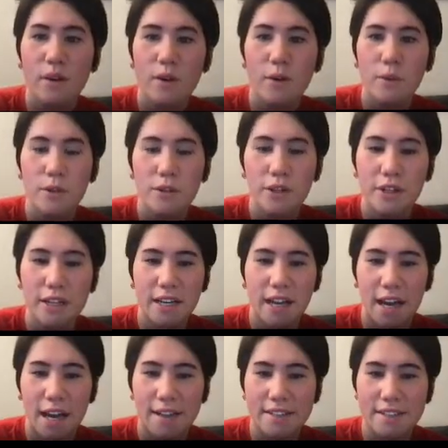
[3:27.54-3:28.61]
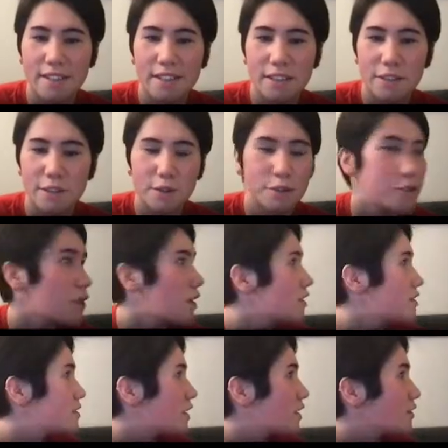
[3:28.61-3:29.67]
we're looking at
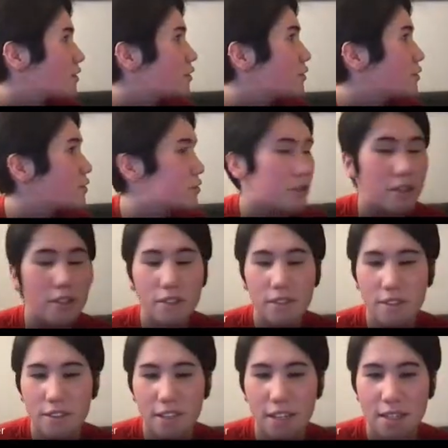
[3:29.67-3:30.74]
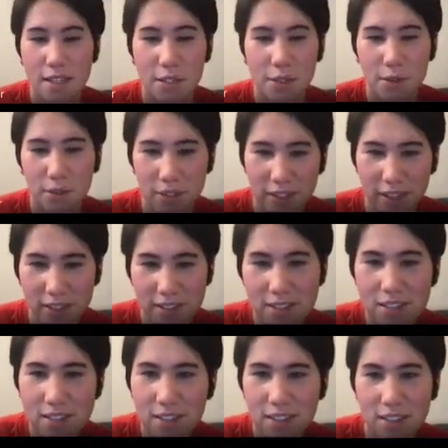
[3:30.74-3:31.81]
neutrons are neutral in the
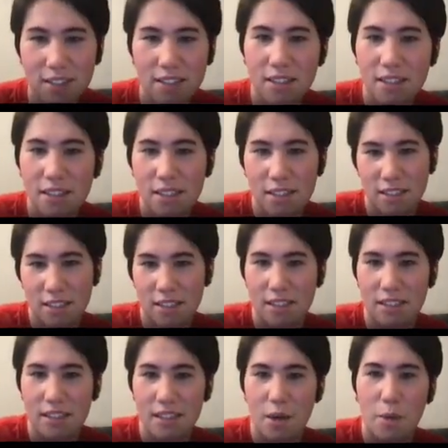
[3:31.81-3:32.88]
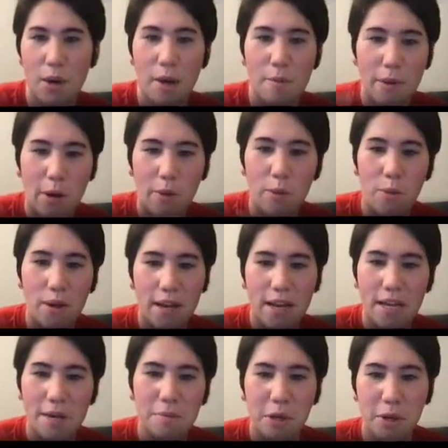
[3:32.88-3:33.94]
nucleus. And they weigh about 1
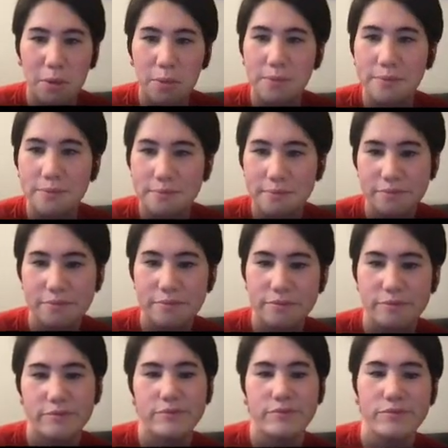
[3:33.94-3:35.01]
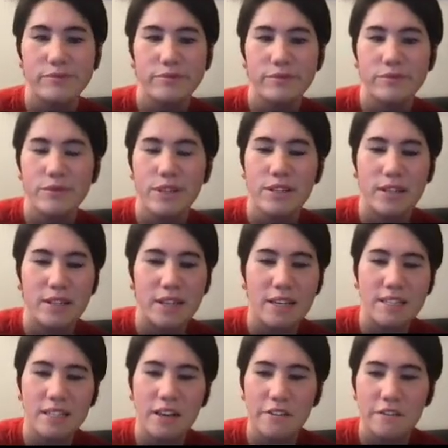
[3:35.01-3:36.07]
AMU. And then
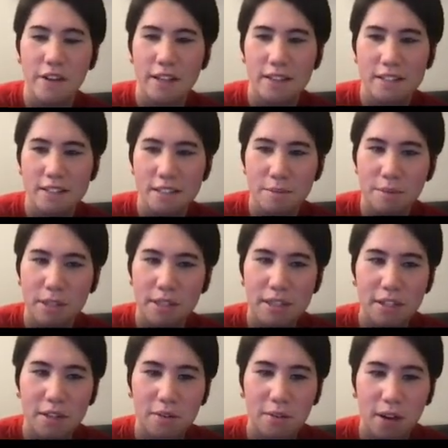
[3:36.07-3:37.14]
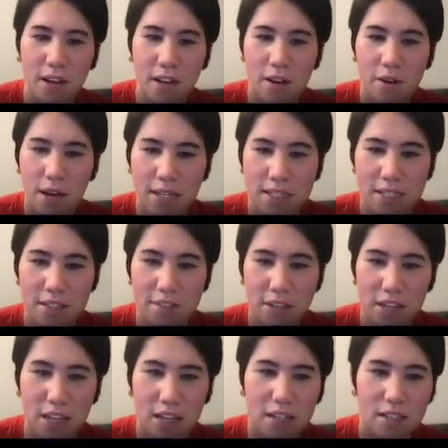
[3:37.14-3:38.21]
these affect the stability or
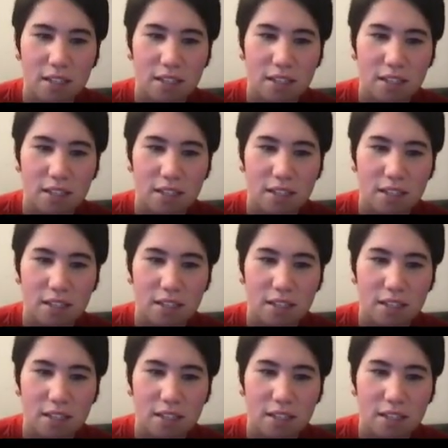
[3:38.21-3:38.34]
radioactivity.